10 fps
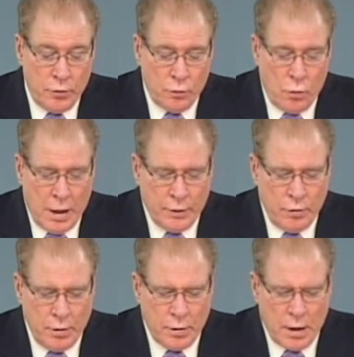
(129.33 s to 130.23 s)
just
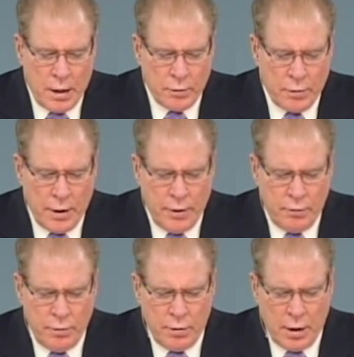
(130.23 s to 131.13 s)
watching the
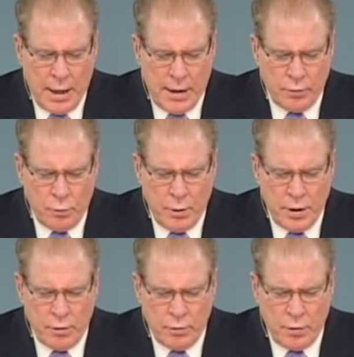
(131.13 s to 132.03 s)
congregation the last
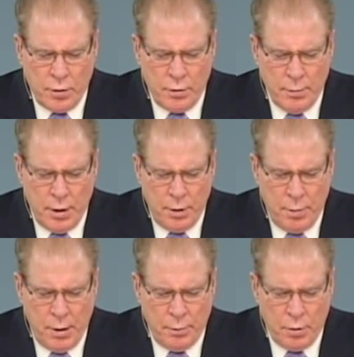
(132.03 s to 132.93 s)
week or so that many
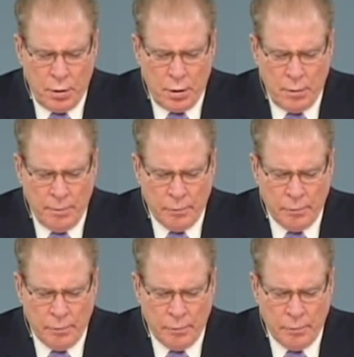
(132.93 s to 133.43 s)
people are